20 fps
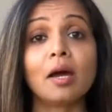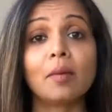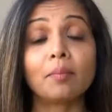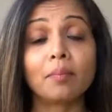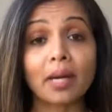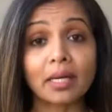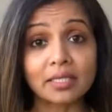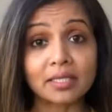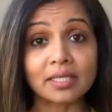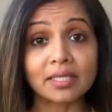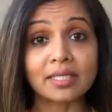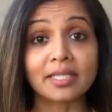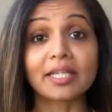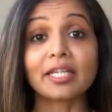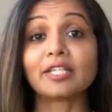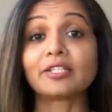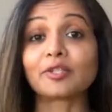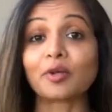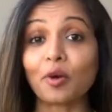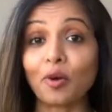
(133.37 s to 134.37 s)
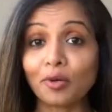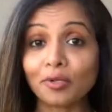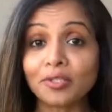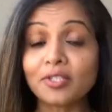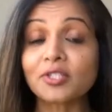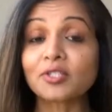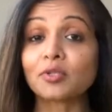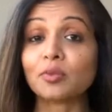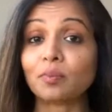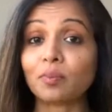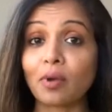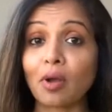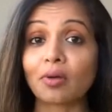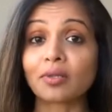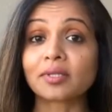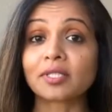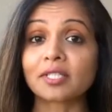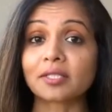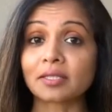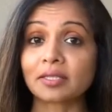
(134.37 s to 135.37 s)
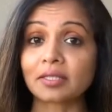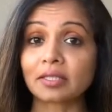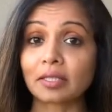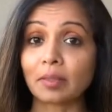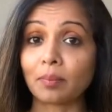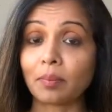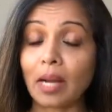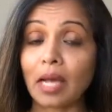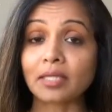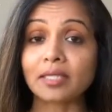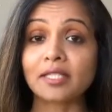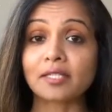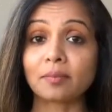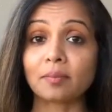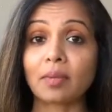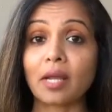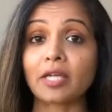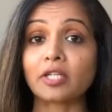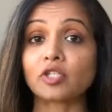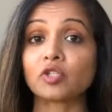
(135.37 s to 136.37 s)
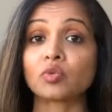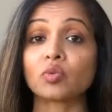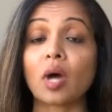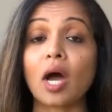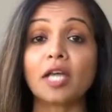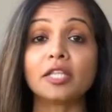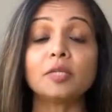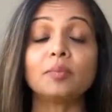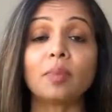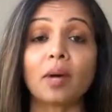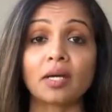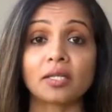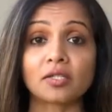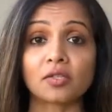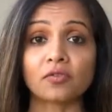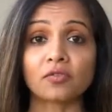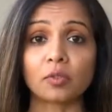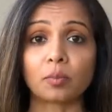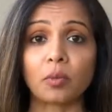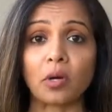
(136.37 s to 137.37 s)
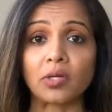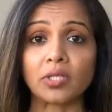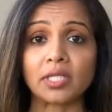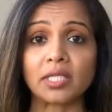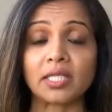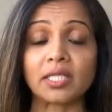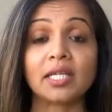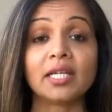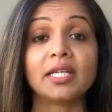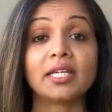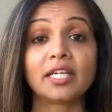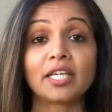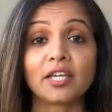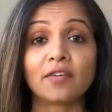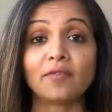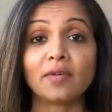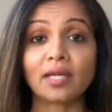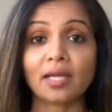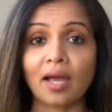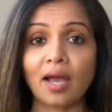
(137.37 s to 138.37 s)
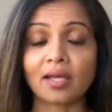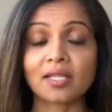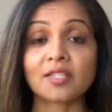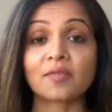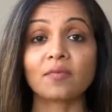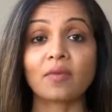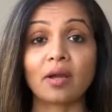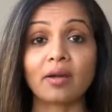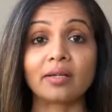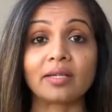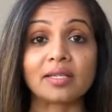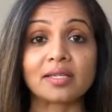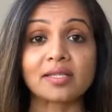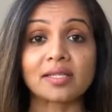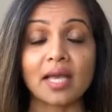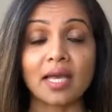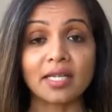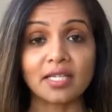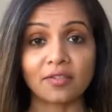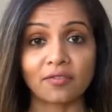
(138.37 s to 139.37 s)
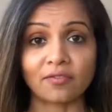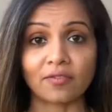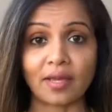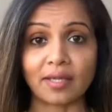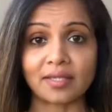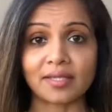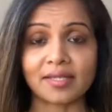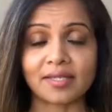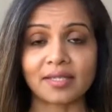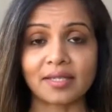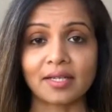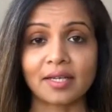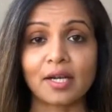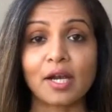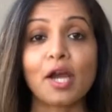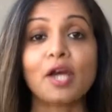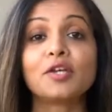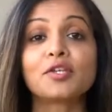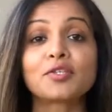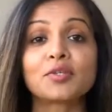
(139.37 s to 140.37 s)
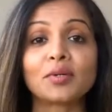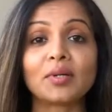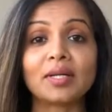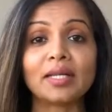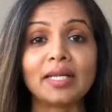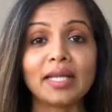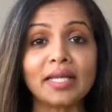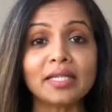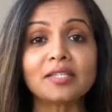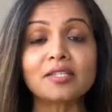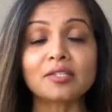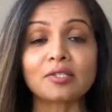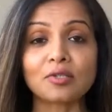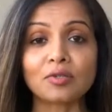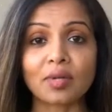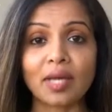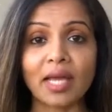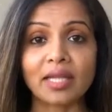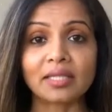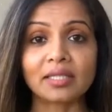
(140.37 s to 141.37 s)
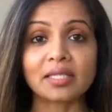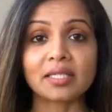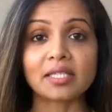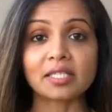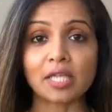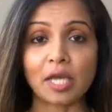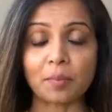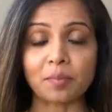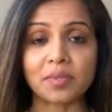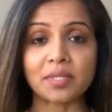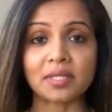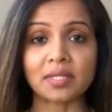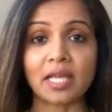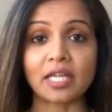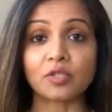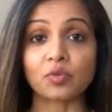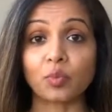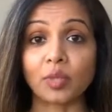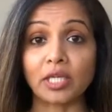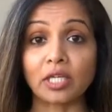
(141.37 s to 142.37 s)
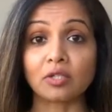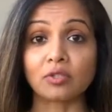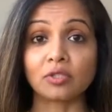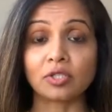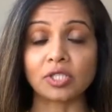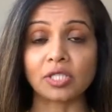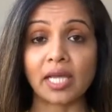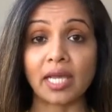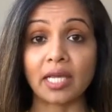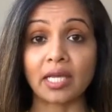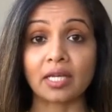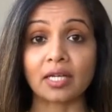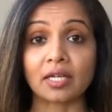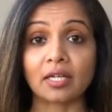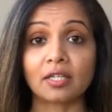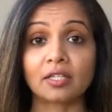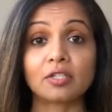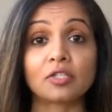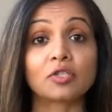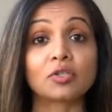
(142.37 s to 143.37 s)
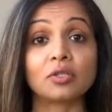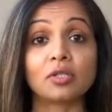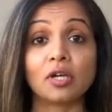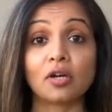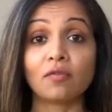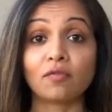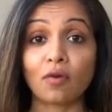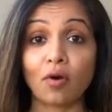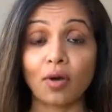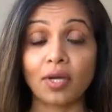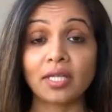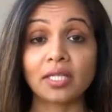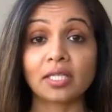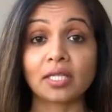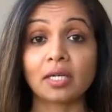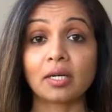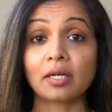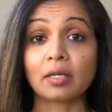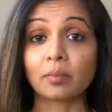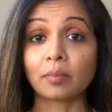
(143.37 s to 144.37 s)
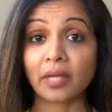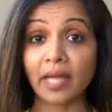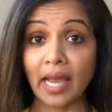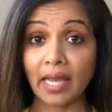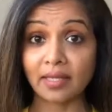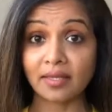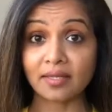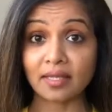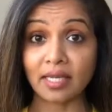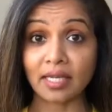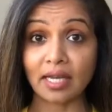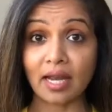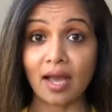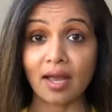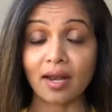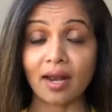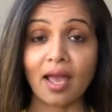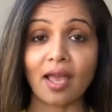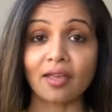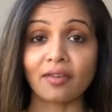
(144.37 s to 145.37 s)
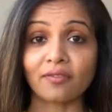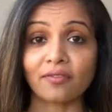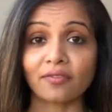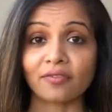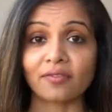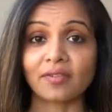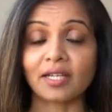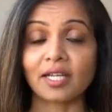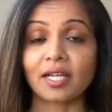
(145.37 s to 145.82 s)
But it also blocks the blood supply to other parts of the body, giving us various side effects. So let's look at the steps that we could take to avoid cancer in our life.